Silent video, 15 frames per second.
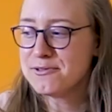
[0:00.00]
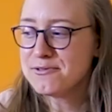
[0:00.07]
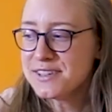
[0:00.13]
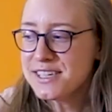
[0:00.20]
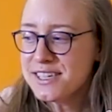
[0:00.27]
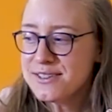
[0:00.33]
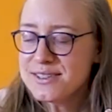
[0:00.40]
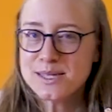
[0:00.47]

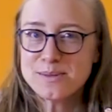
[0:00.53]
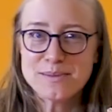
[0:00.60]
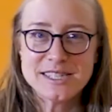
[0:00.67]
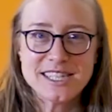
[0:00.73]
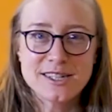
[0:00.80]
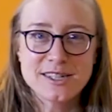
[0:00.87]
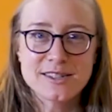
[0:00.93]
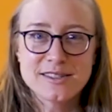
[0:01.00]
reusing
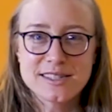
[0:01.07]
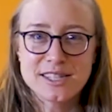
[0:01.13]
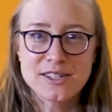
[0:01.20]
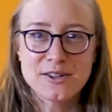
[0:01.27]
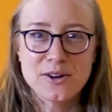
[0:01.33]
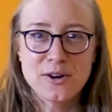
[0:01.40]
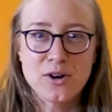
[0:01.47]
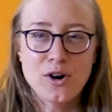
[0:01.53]
materials in
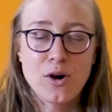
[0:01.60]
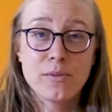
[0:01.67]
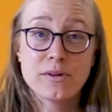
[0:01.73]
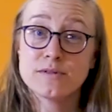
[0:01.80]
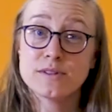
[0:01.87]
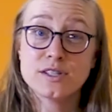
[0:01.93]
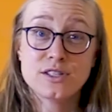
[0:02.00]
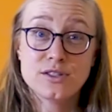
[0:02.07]
your home and
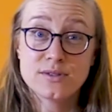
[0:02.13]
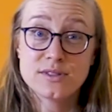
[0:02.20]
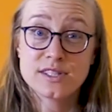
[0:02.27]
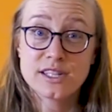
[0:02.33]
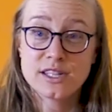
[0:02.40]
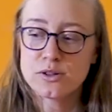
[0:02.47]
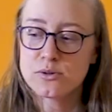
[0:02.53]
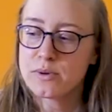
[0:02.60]

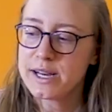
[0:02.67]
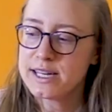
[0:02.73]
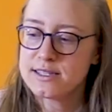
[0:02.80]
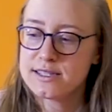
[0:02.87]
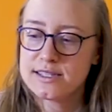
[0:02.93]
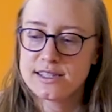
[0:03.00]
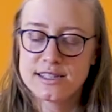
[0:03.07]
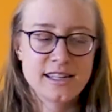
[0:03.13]
reducing your
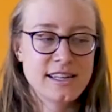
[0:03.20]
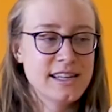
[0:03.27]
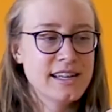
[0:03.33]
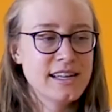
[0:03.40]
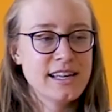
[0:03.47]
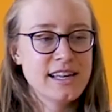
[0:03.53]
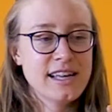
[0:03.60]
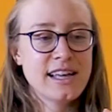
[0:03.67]
waste,
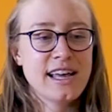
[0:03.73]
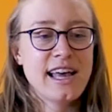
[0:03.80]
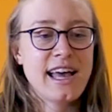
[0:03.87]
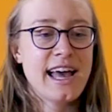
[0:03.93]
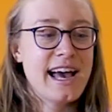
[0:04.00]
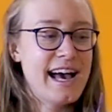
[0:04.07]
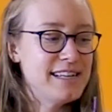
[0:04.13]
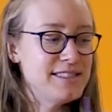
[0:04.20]

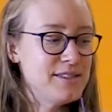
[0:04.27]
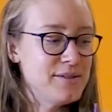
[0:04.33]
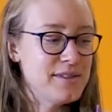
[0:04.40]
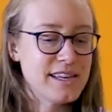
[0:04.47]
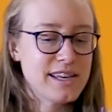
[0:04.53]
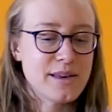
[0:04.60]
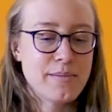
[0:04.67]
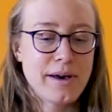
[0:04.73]
as you
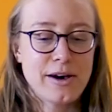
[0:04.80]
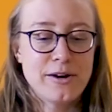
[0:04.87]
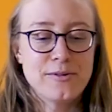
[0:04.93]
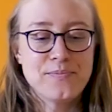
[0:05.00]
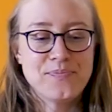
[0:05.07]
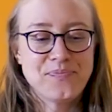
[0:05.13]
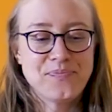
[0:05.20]
think about